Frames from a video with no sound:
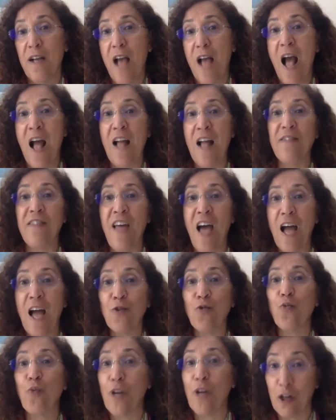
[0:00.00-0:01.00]
And
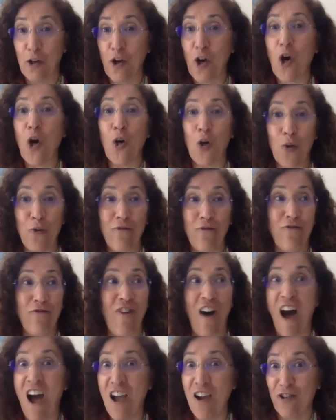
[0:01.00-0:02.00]
that will go
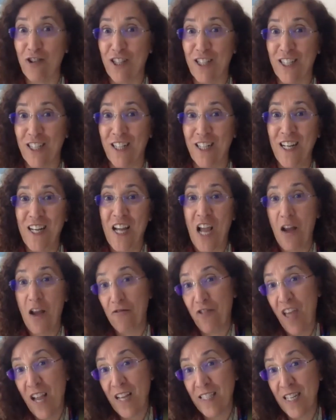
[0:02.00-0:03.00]
viral
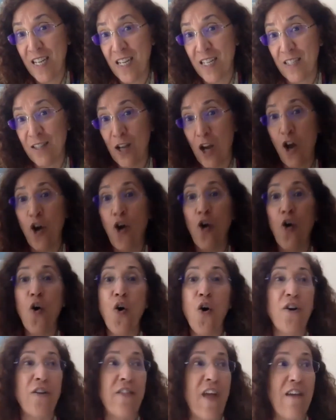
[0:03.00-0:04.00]
if they did,
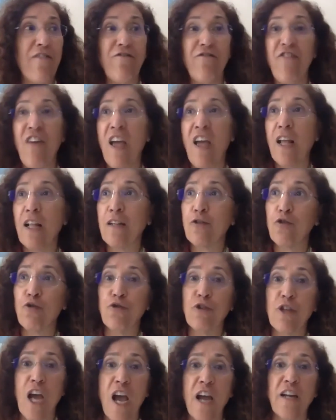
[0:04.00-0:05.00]
or they fail
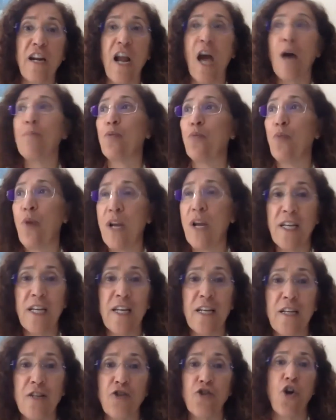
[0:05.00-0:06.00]
to turn up when
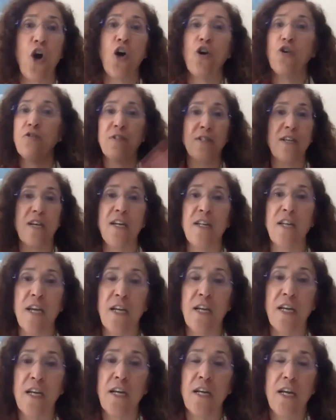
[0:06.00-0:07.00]
he shows
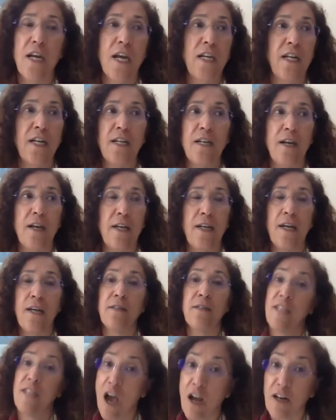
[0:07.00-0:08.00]
in a
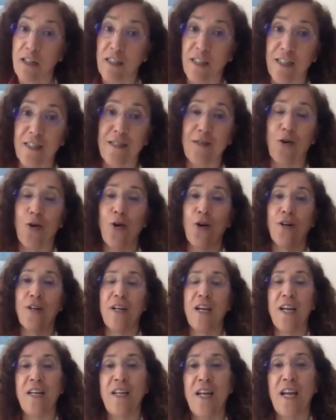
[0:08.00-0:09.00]
circus or
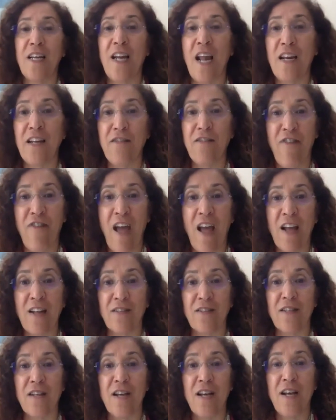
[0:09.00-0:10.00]
in an
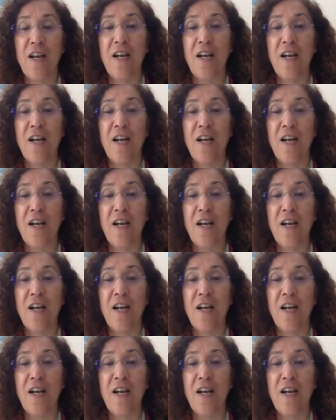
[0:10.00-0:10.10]
event.